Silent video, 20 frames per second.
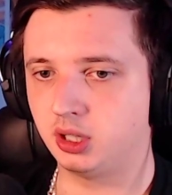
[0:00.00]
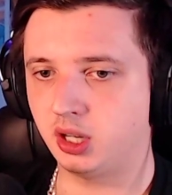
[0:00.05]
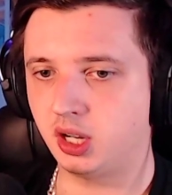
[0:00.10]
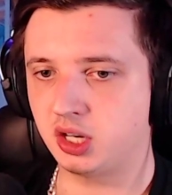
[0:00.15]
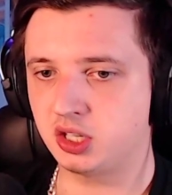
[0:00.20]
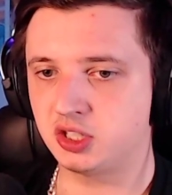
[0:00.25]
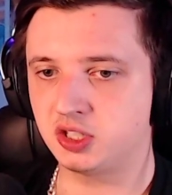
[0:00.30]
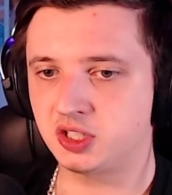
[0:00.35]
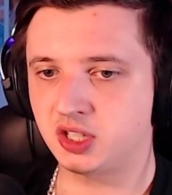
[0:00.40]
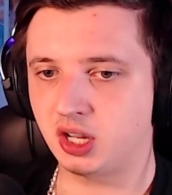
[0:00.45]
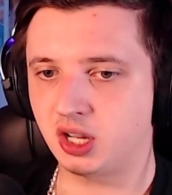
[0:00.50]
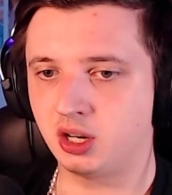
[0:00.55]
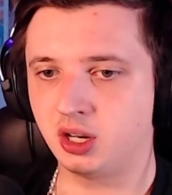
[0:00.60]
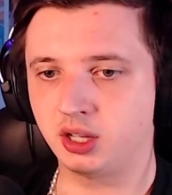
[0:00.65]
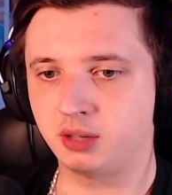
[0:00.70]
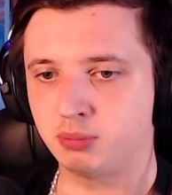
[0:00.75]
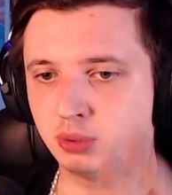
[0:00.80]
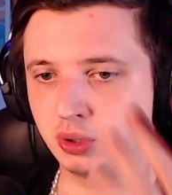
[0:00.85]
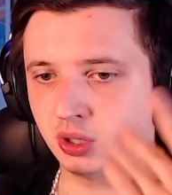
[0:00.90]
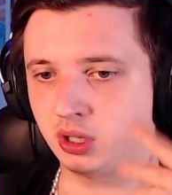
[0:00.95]
and she's kind of
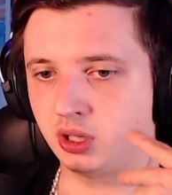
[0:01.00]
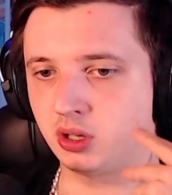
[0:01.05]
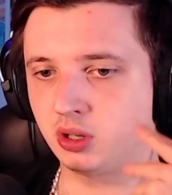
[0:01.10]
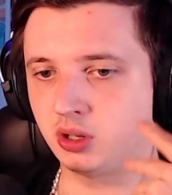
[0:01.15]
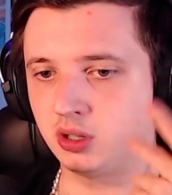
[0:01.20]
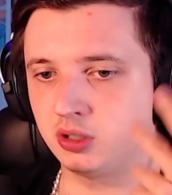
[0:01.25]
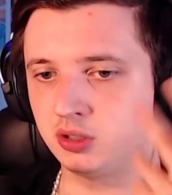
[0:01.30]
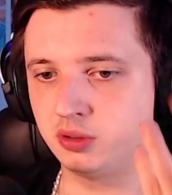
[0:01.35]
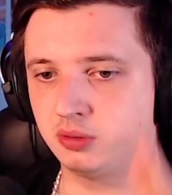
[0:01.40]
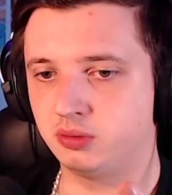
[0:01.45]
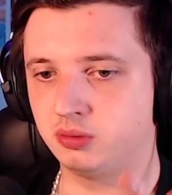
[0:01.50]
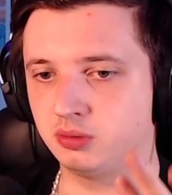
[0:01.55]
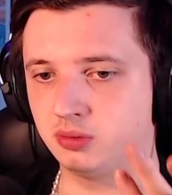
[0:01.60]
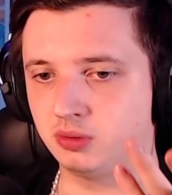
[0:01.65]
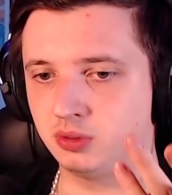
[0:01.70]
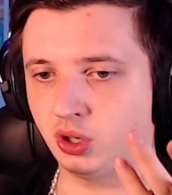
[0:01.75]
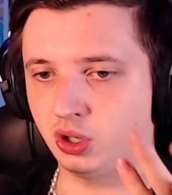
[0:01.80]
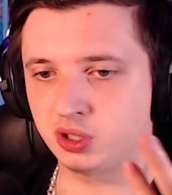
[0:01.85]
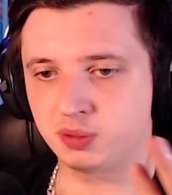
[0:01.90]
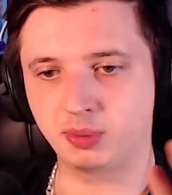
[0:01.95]
like putting it onto
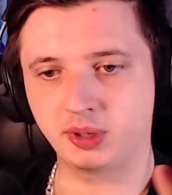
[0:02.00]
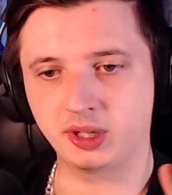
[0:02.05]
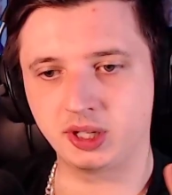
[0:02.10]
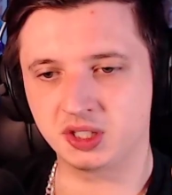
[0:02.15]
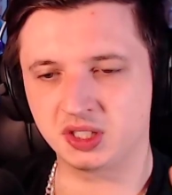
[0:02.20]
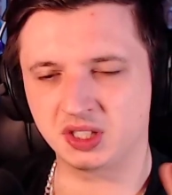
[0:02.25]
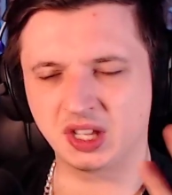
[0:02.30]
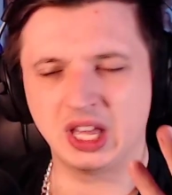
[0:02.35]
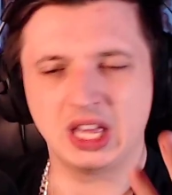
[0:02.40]
cosplayers.